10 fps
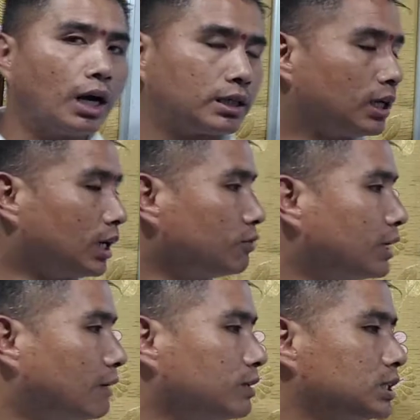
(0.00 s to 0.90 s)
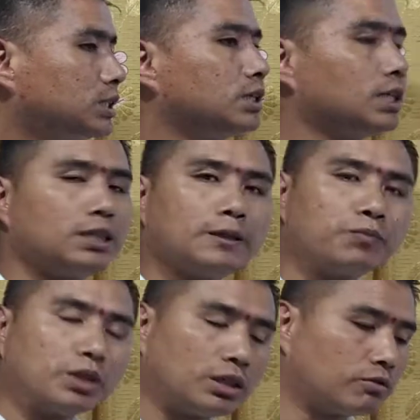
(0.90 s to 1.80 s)
Till now, we haven't received
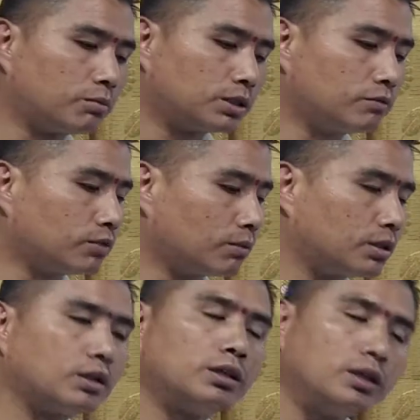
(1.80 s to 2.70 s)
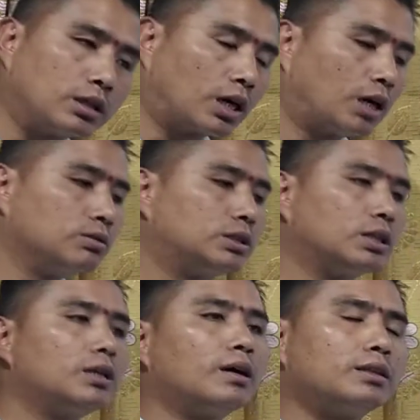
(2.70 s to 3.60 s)
any information from the
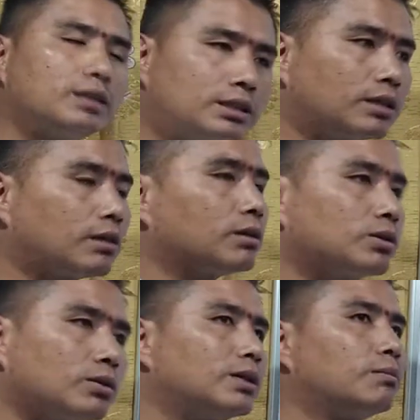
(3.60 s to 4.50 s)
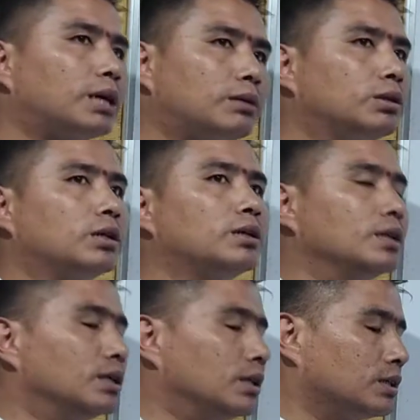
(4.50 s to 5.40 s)
council. This year also there might be a
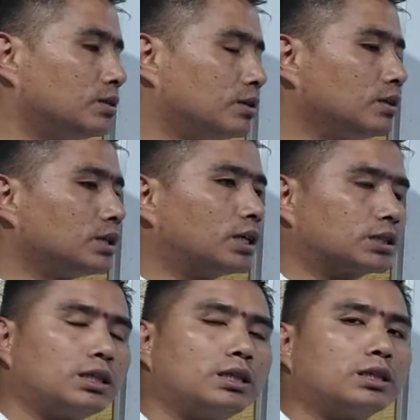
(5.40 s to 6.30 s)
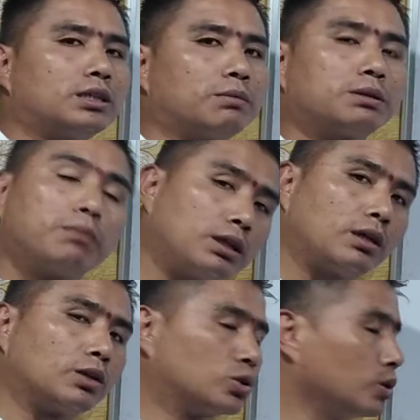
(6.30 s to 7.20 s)
reduction in the syllabus, but then
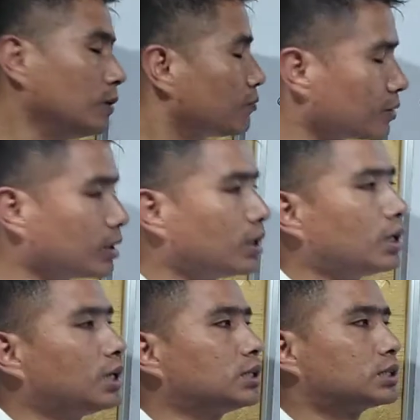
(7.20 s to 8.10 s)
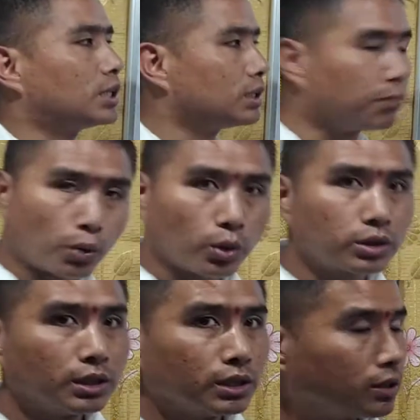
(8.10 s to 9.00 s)
also let us study
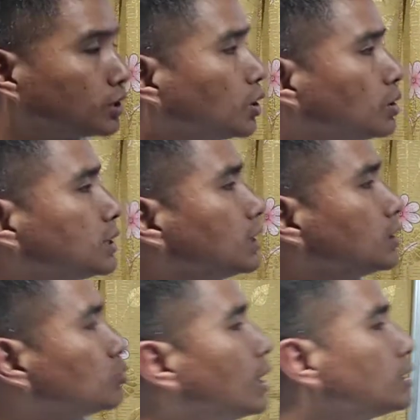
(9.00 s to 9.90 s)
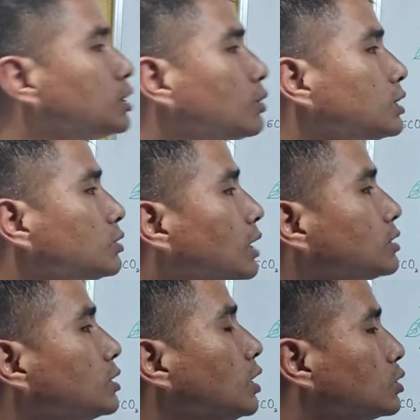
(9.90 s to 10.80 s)
both the theories. That is, one theory is known
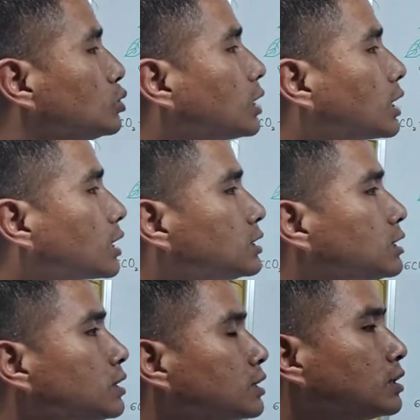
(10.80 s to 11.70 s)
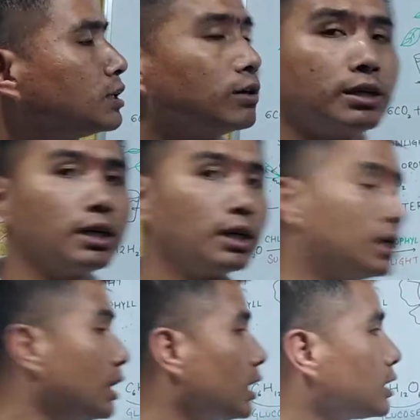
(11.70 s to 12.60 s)
as sugar concentration theory,
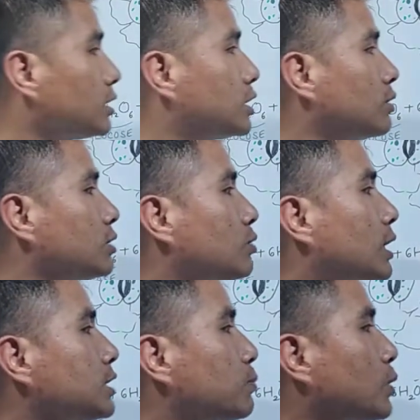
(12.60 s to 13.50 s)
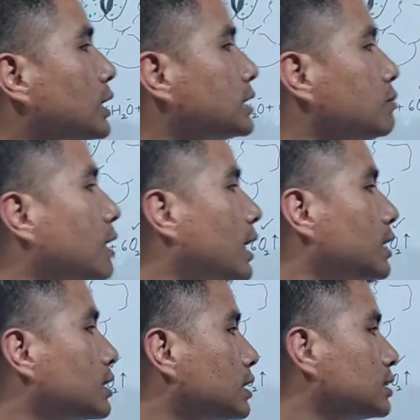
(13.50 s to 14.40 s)
another theory is known as potassium
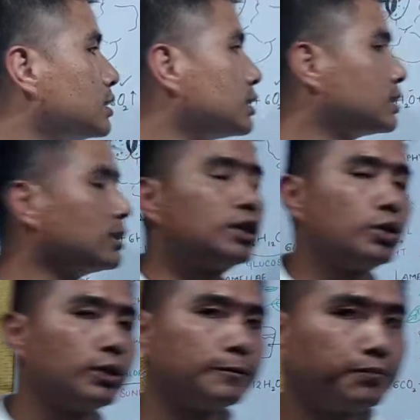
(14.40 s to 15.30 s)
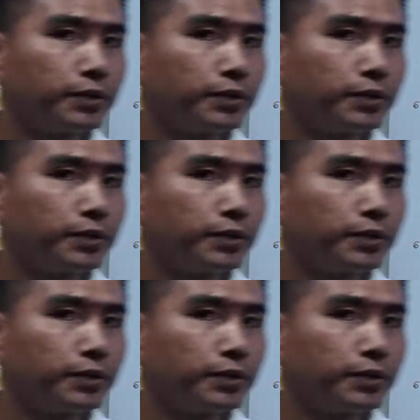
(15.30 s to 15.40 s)
ion concentration theory.